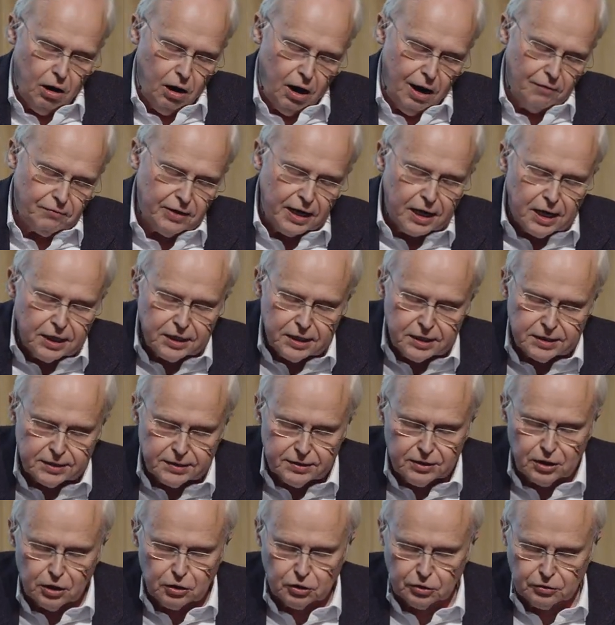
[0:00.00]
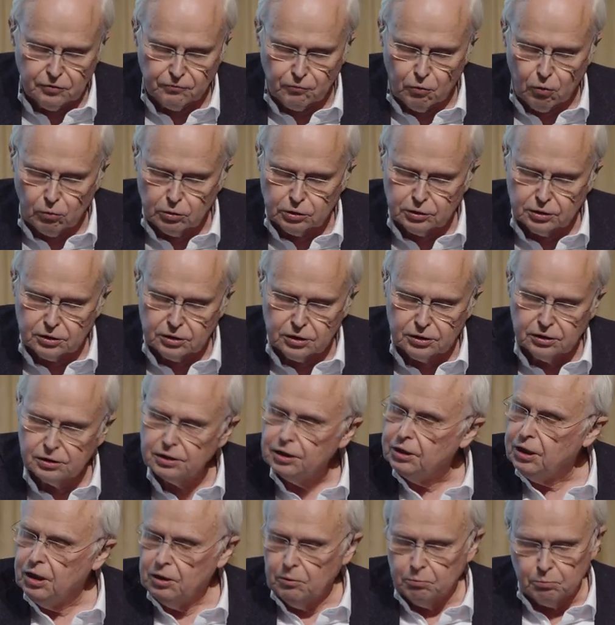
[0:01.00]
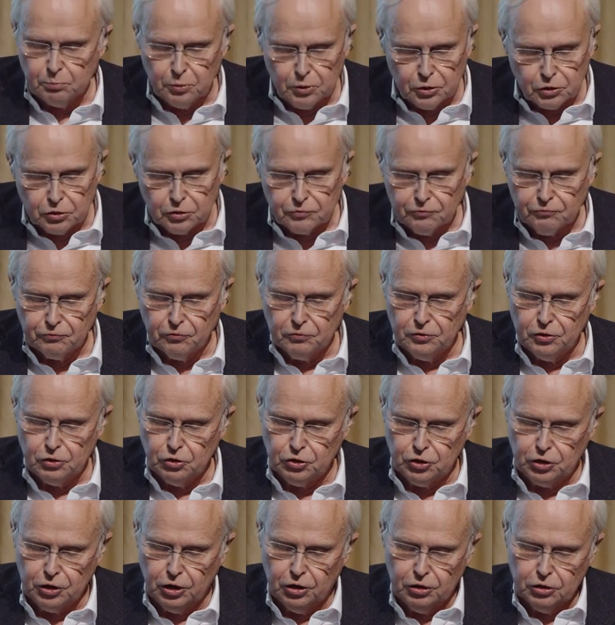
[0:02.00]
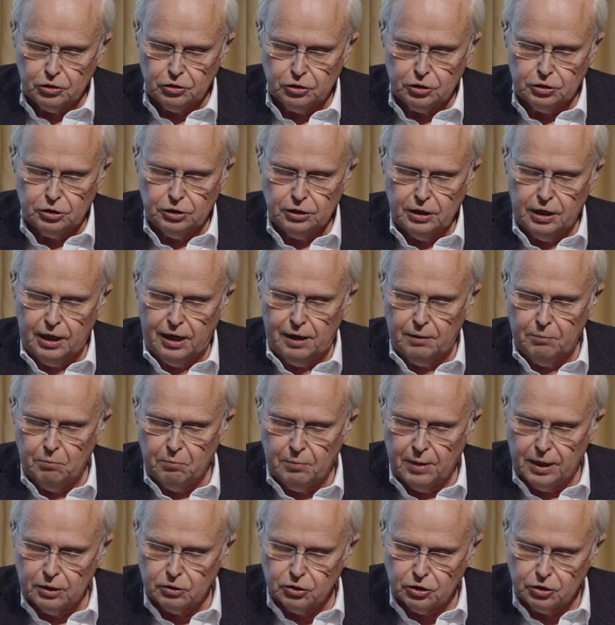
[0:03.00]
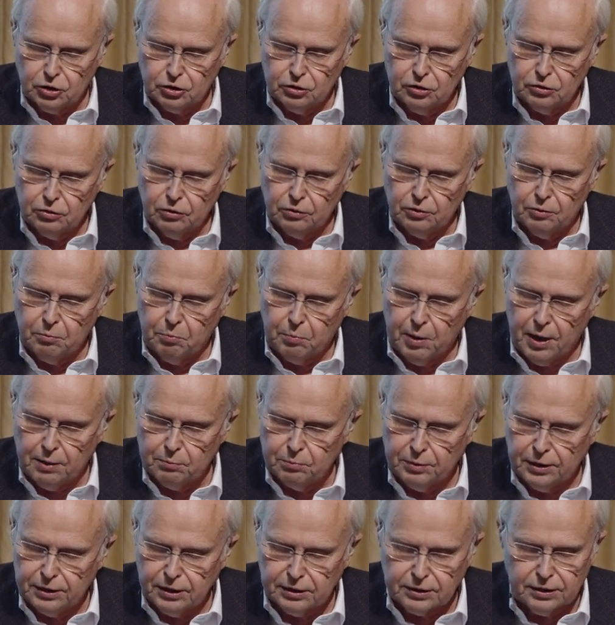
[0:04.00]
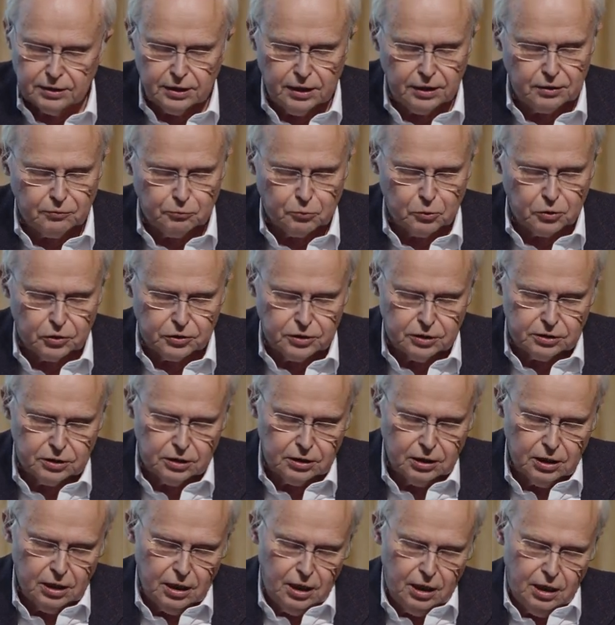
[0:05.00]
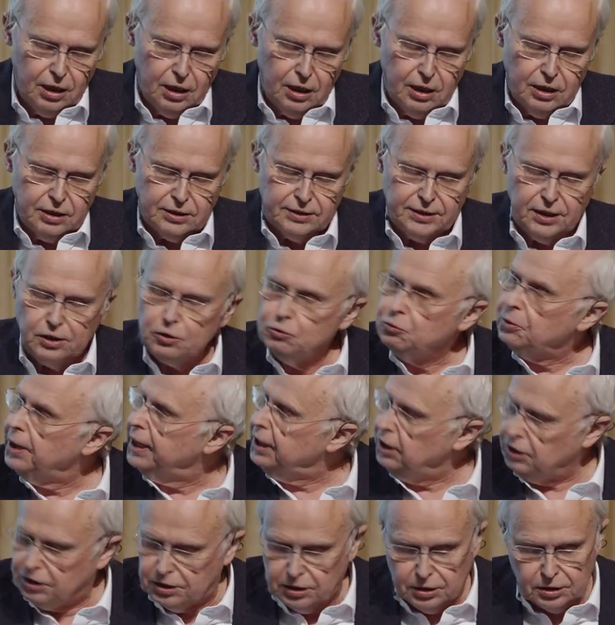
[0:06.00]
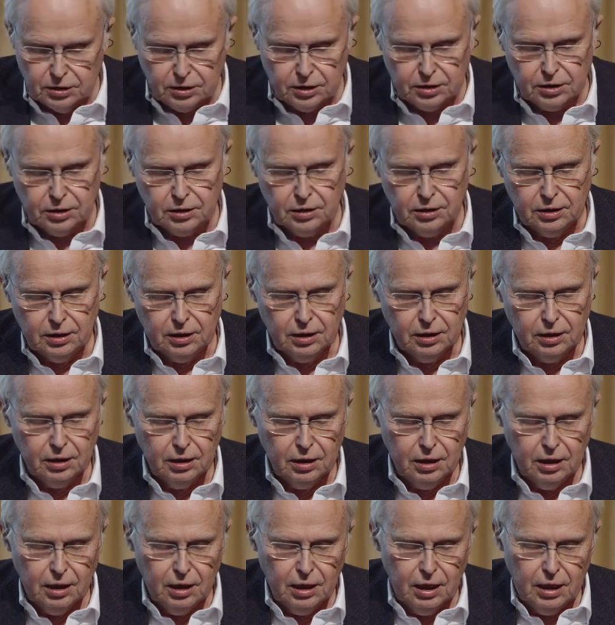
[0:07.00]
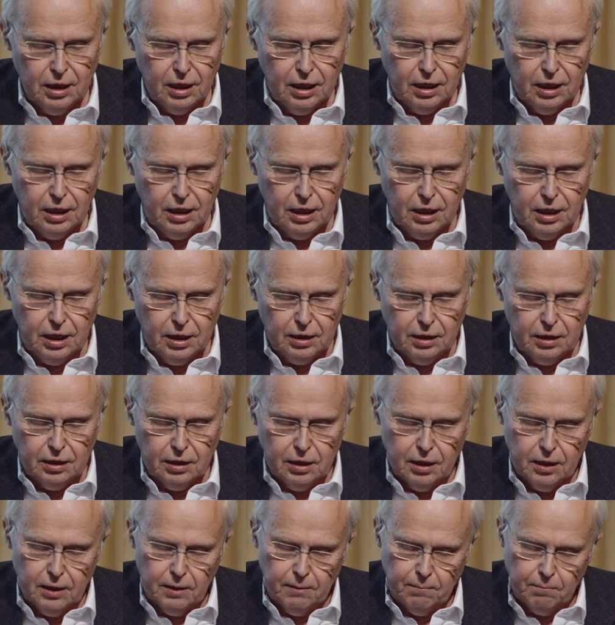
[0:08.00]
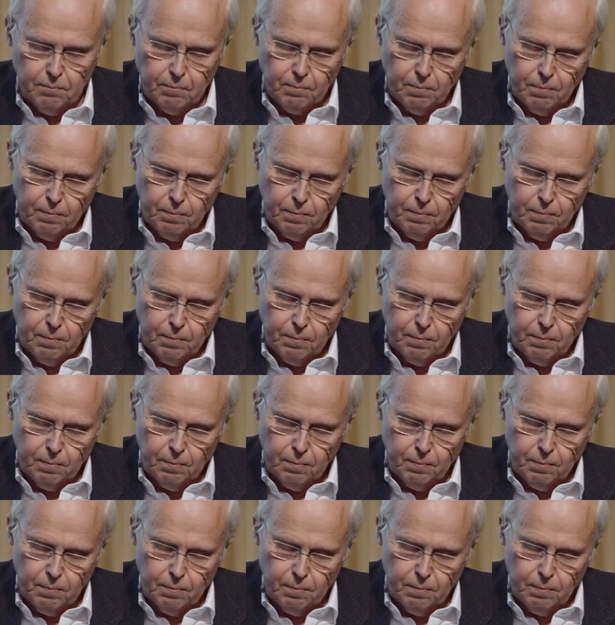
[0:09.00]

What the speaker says: avant-gardistic revolt, but for the church and much of the public, it was situated in a